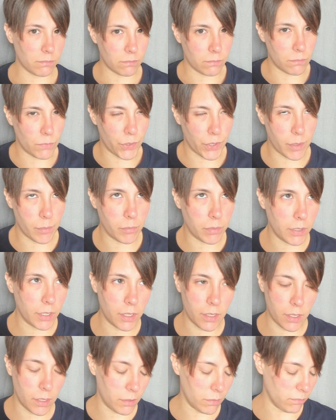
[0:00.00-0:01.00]
were
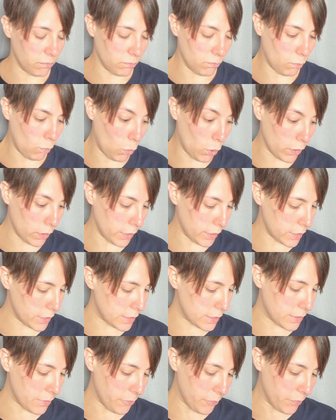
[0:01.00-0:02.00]
completely
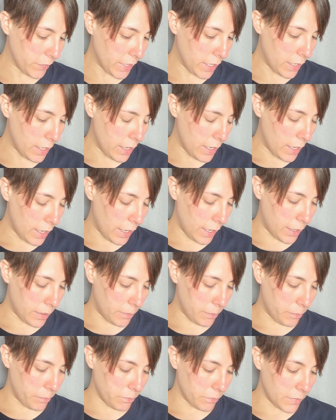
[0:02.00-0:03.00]
worthless.
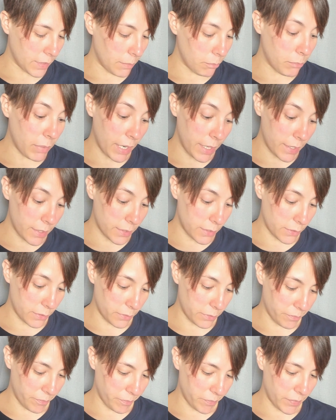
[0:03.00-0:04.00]
Um,
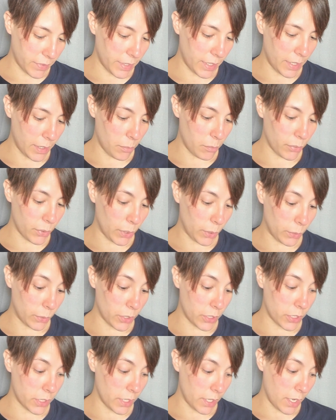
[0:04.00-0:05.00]
Peitzel then
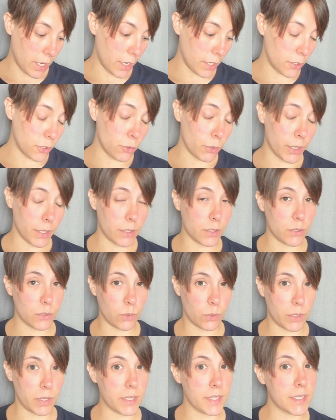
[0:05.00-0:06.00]
approached a
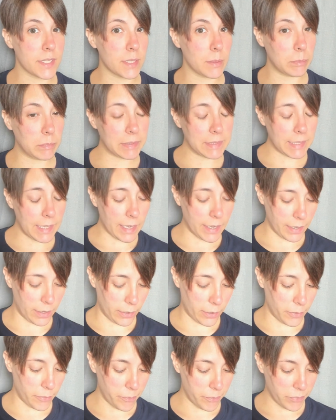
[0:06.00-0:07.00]
drugstore
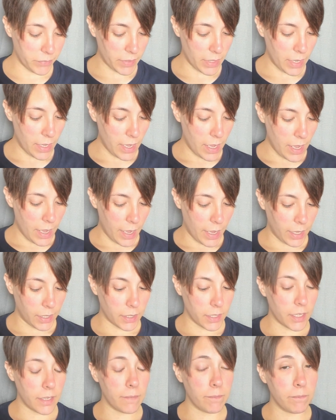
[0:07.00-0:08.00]
supplier
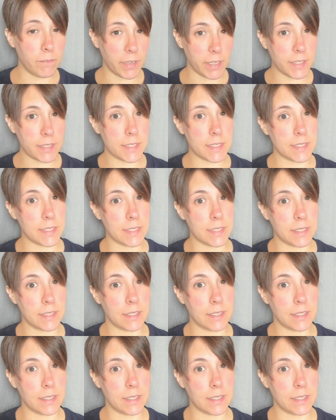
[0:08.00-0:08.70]
and convinced